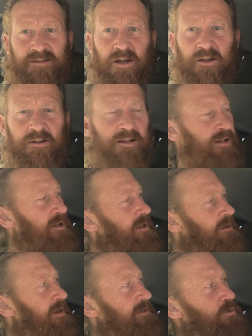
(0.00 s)
So
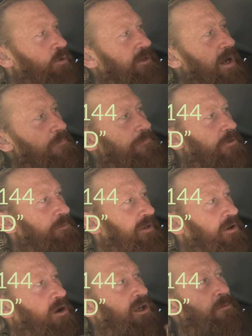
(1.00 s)
it's all come from the
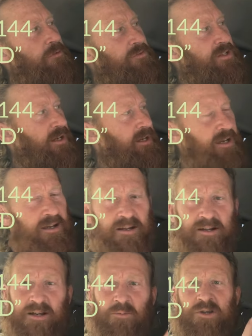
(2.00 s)
column of D,
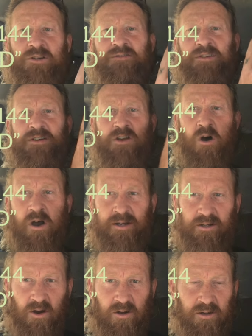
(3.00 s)
which is the 9
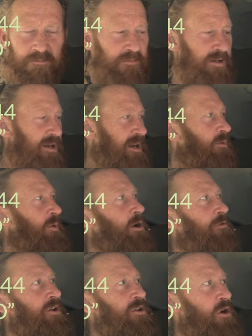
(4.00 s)
column. We
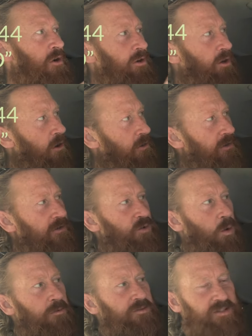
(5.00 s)
got the Nonagon
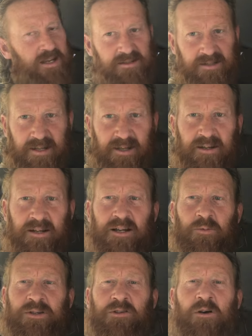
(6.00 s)
1260,
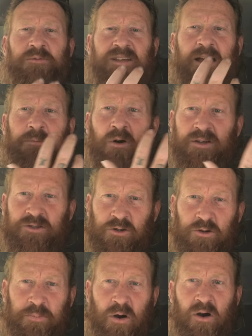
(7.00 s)
we times that by
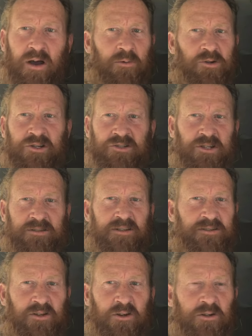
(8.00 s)
2 pi, which is just
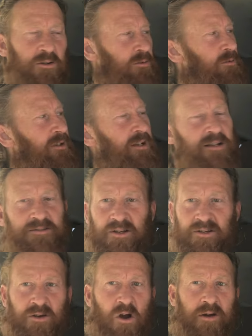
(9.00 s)
a circle, so
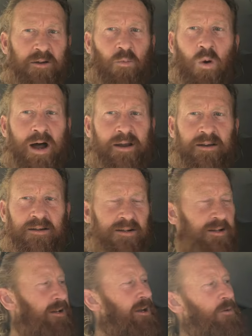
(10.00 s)
9 and 1,
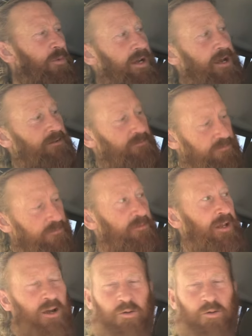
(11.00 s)
and we get the